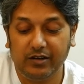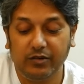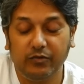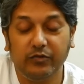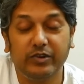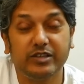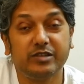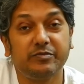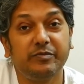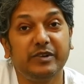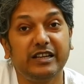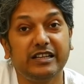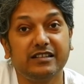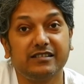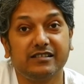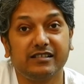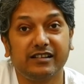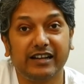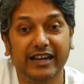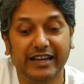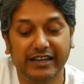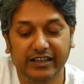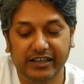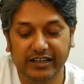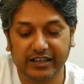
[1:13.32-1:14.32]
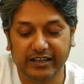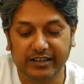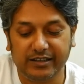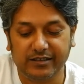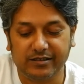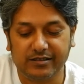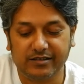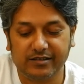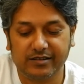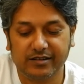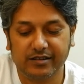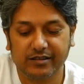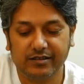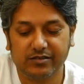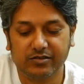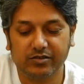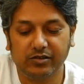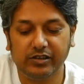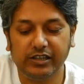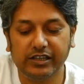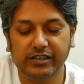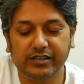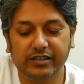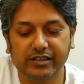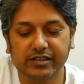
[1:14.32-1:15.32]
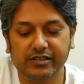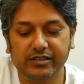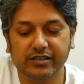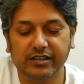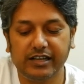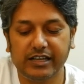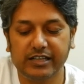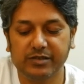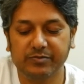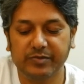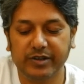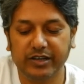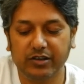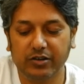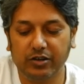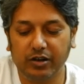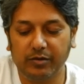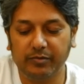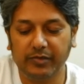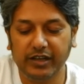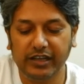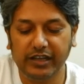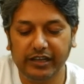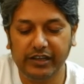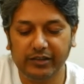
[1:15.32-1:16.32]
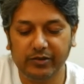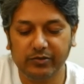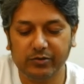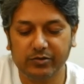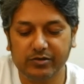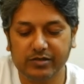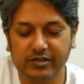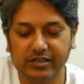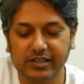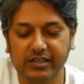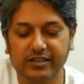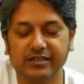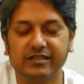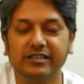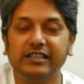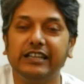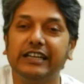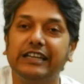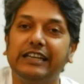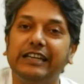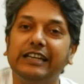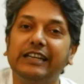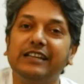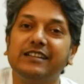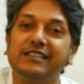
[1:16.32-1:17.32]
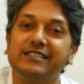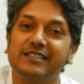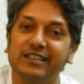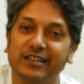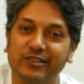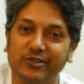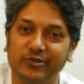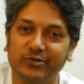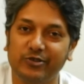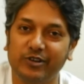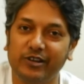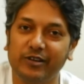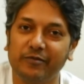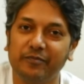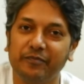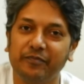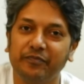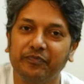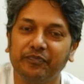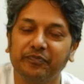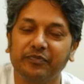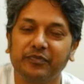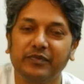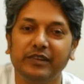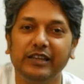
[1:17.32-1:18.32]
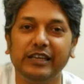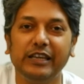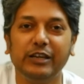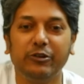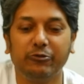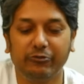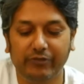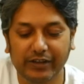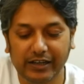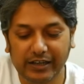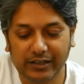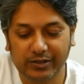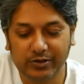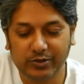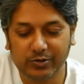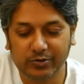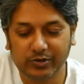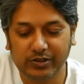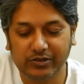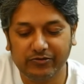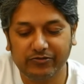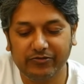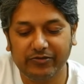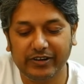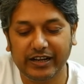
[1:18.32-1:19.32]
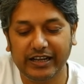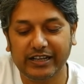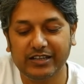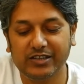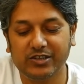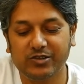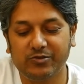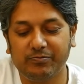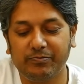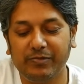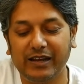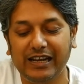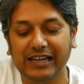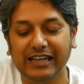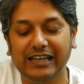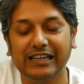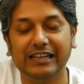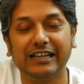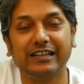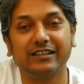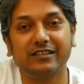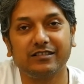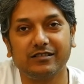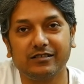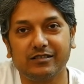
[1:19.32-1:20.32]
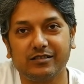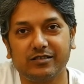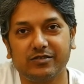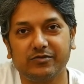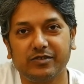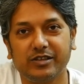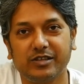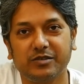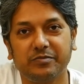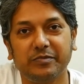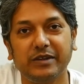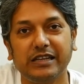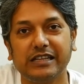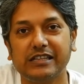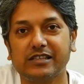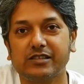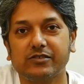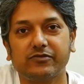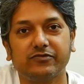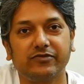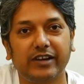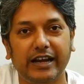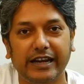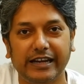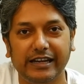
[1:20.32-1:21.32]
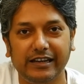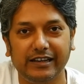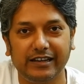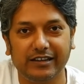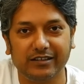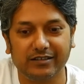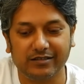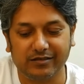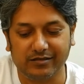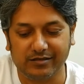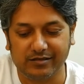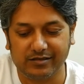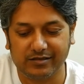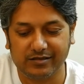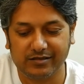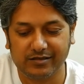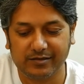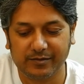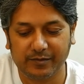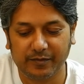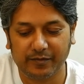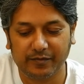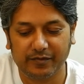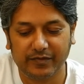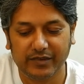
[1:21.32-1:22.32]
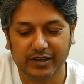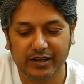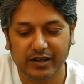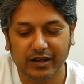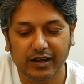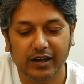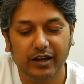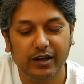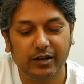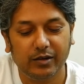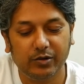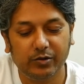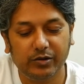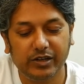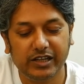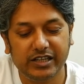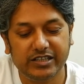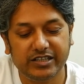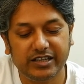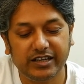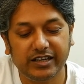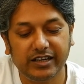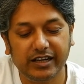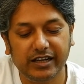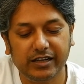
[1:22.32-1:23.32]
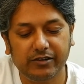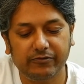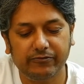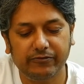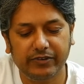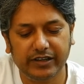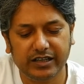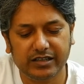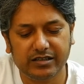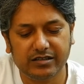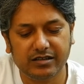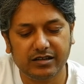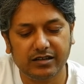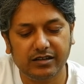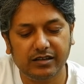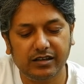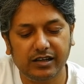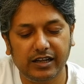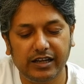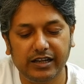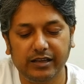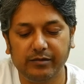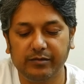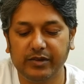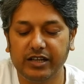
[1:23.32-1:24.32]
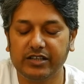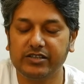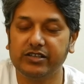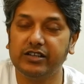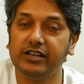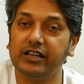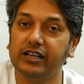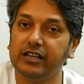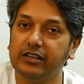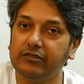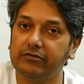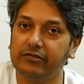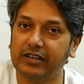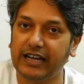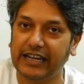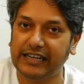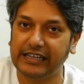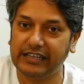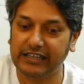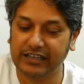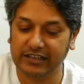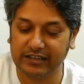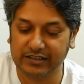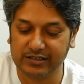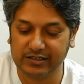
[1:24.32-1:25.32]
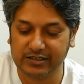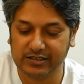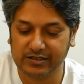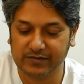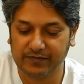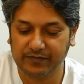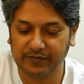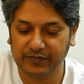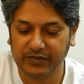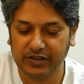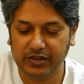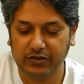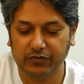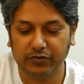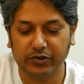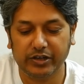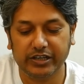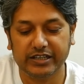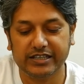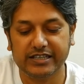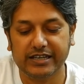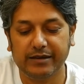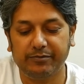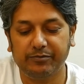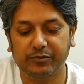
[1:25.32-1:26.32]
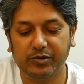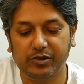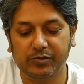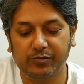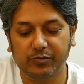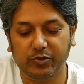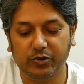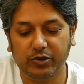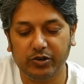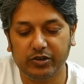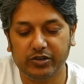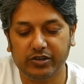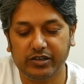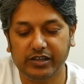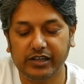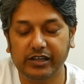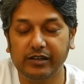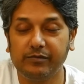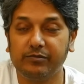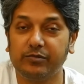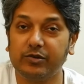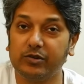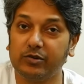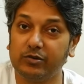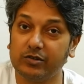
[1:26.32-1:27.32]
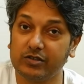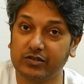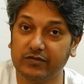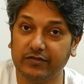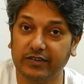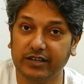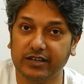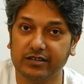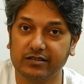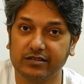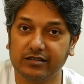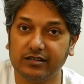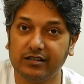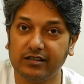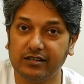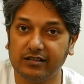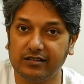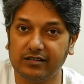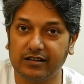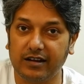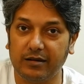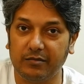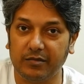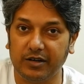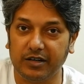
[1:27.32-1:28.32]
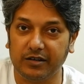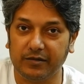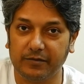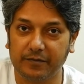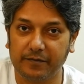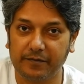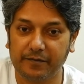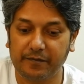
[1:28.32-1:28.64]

which means writings. So literature has been commonly used since the 18th century, equivalent to the French belles lettres, which means fine letters, to designate fictional and imaginative writings, for example, poetry, prose fiction, and drama.